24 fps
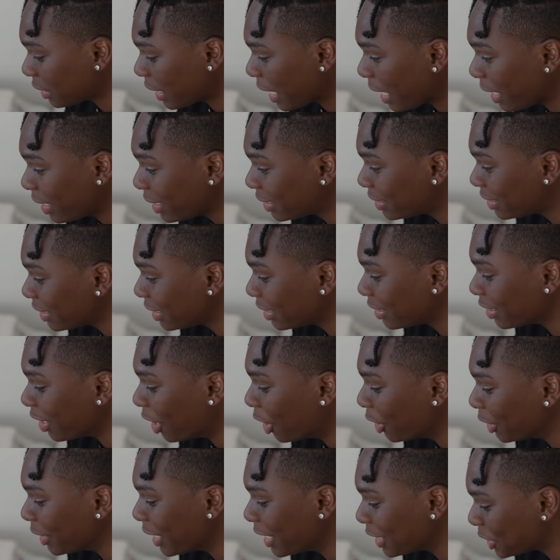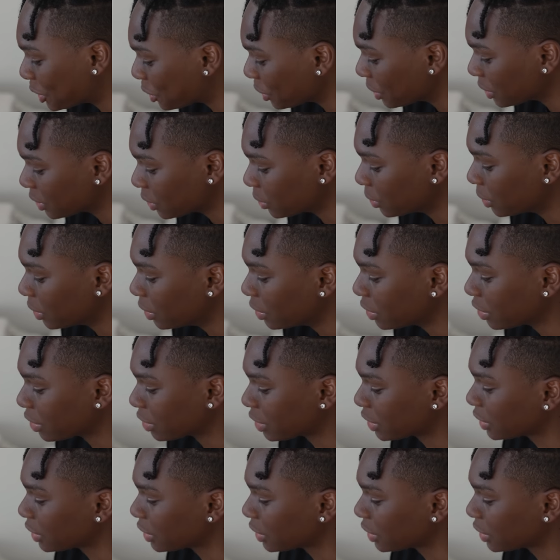edited on the S22 Ultra.